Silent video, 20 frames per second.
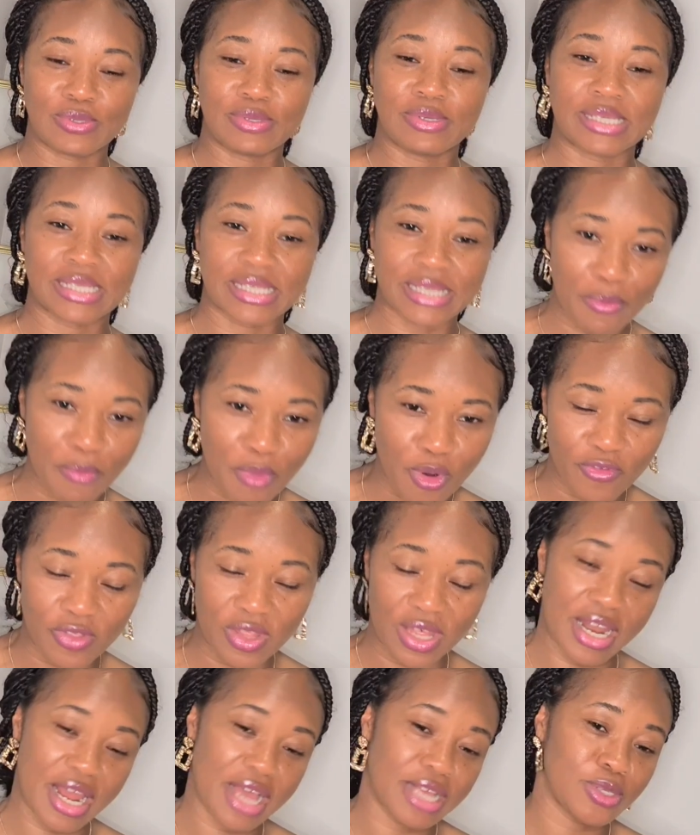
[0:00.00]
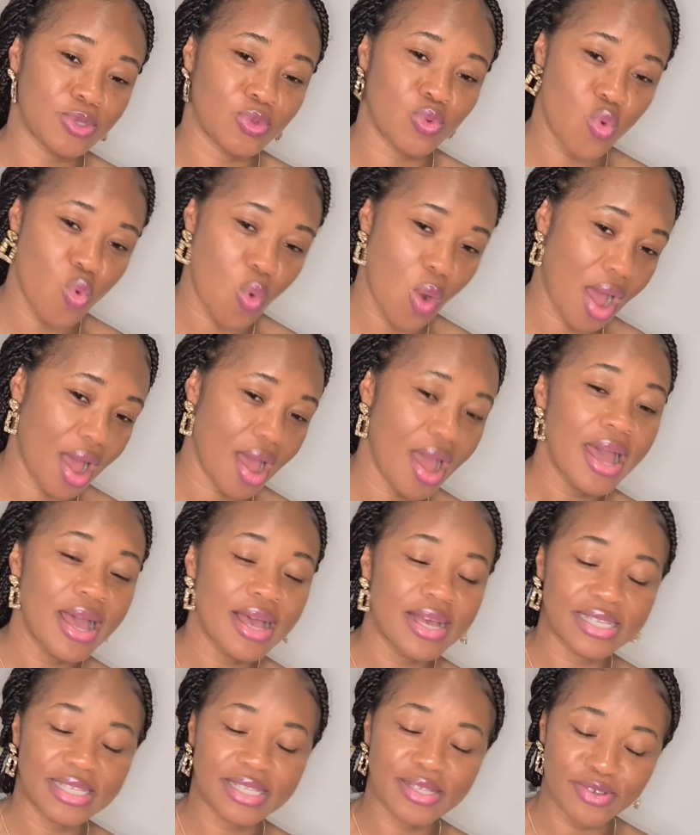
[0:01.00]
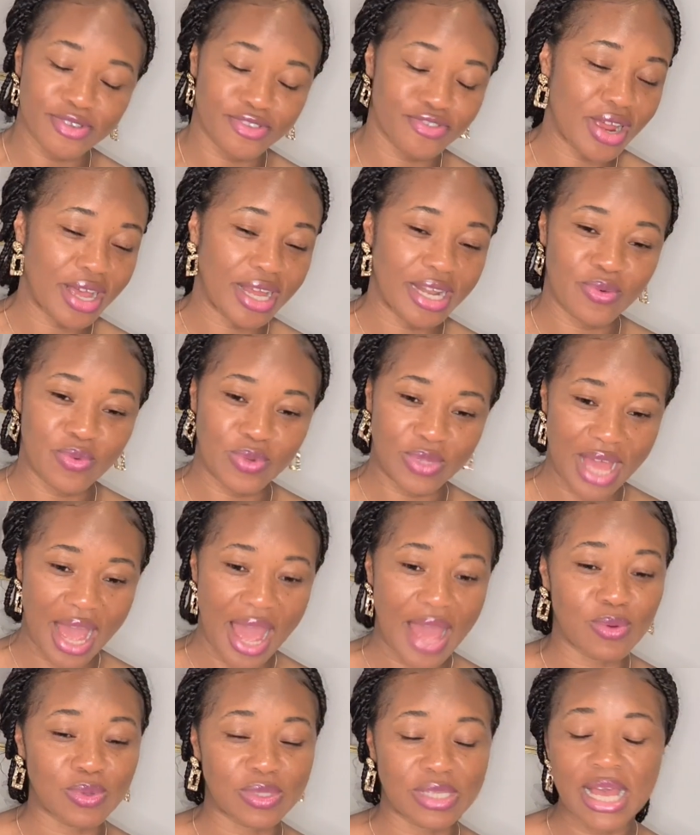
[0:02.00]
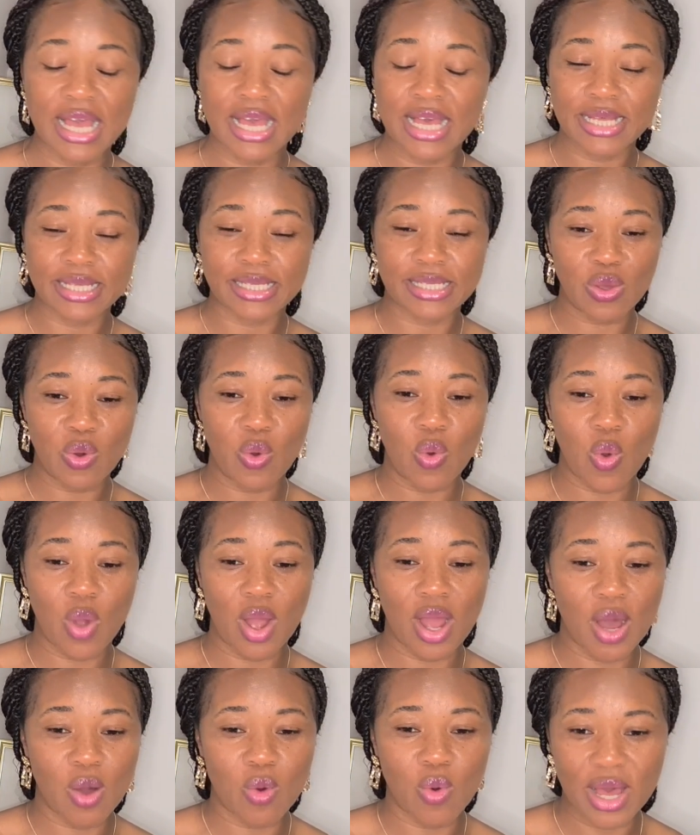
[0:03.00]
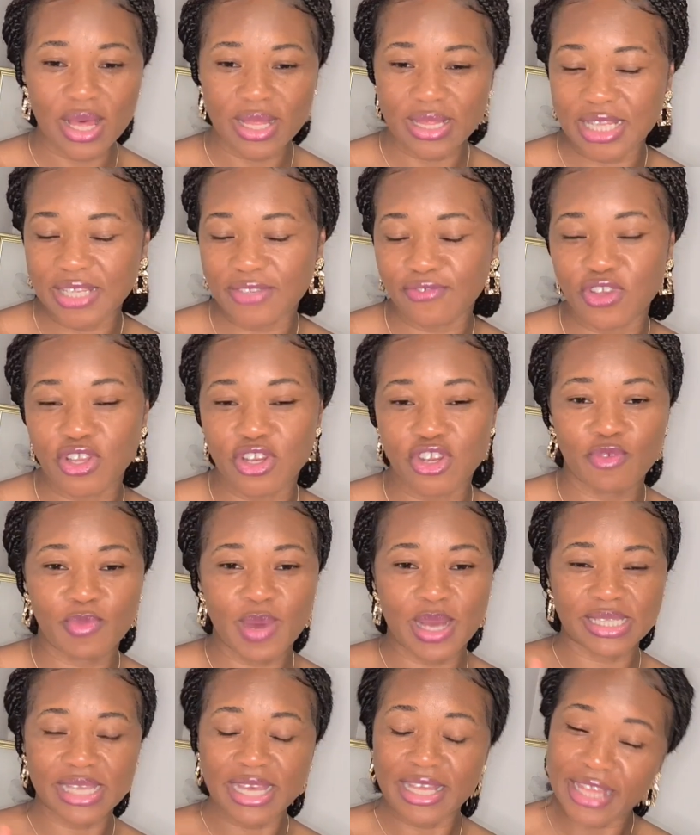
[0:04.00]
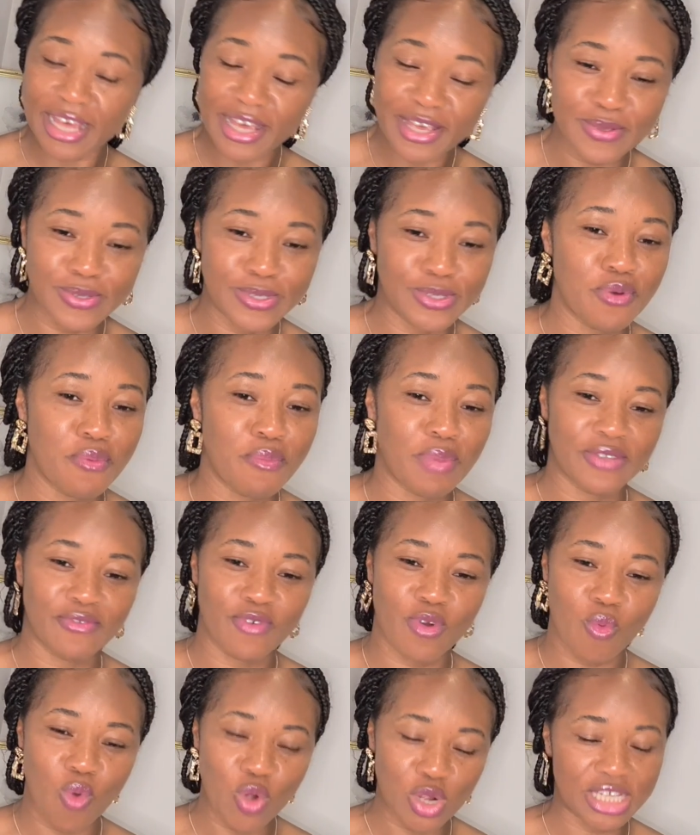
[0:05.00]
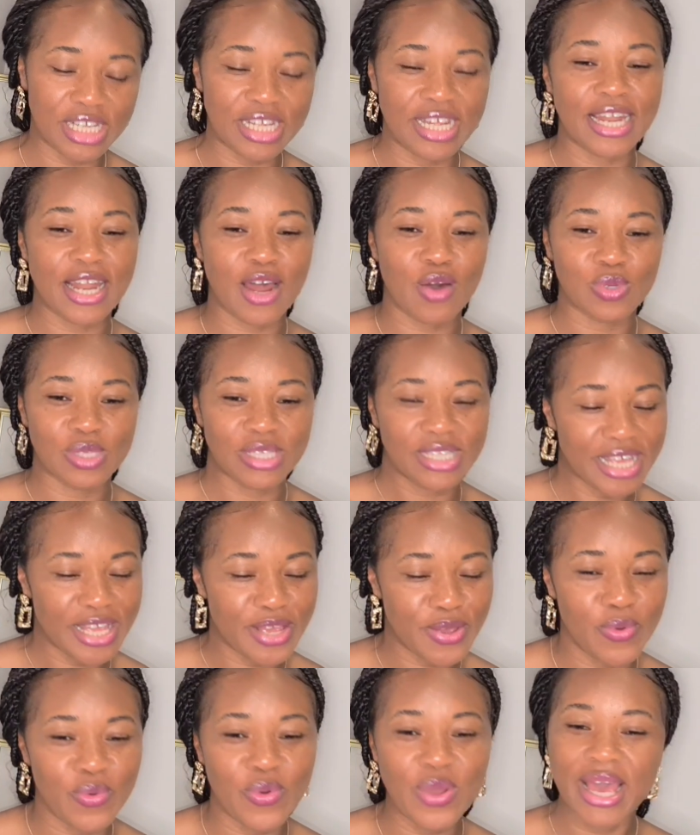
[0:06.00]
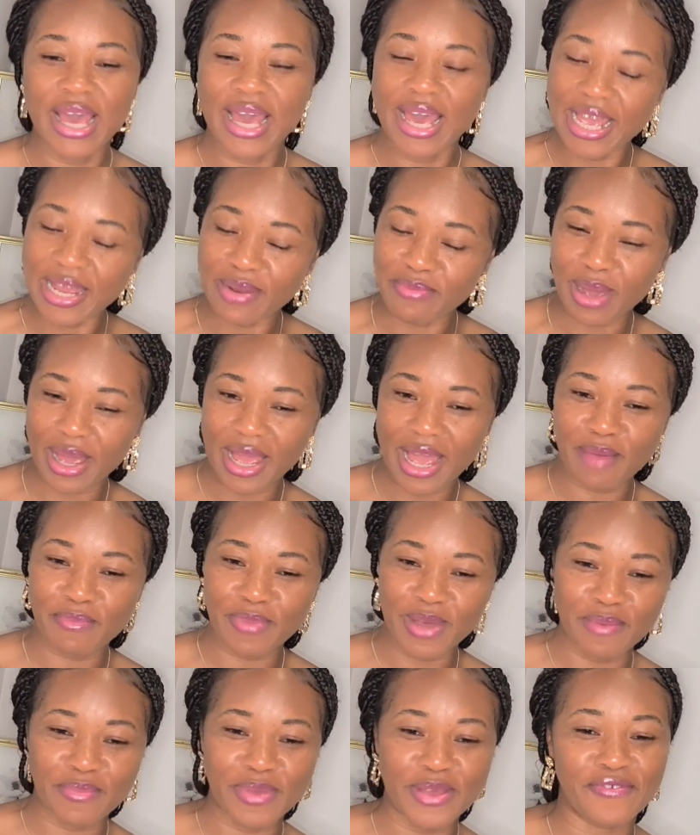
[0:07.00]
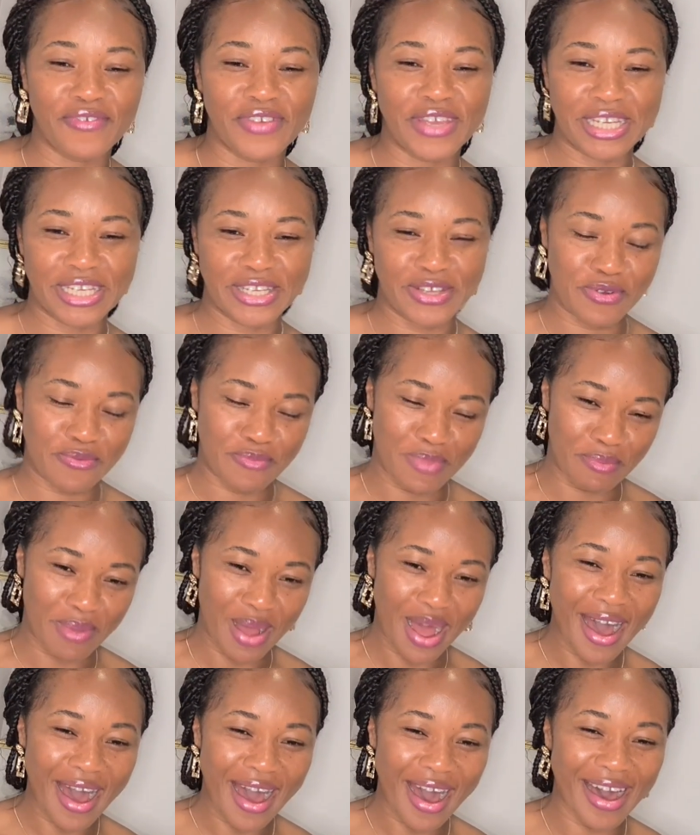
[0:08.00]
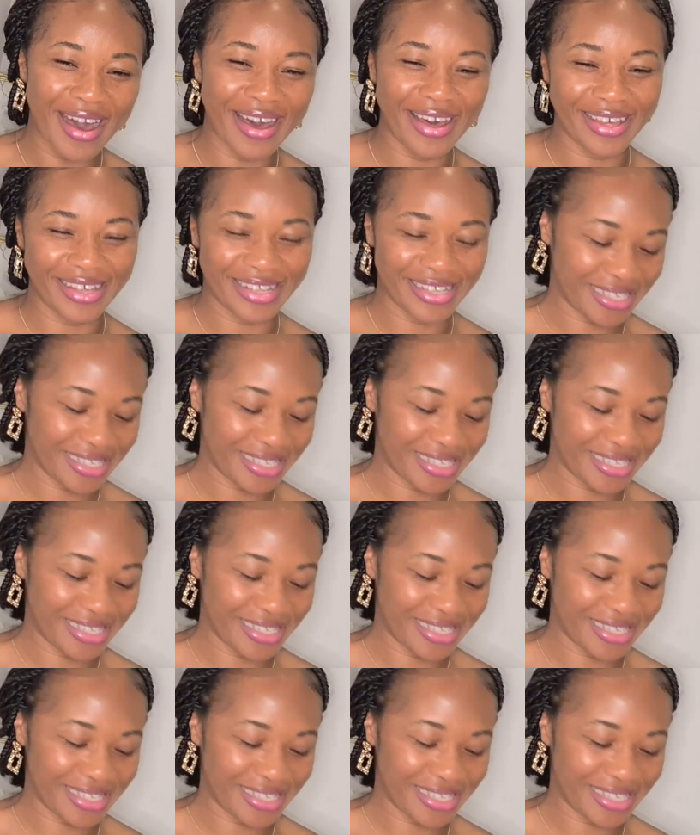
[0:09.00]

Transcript: to some of the nurses who are still struggling with the IELTS. So I will end this video by saying thank you so much for watching, and I'll see you in my upcoming video. Bye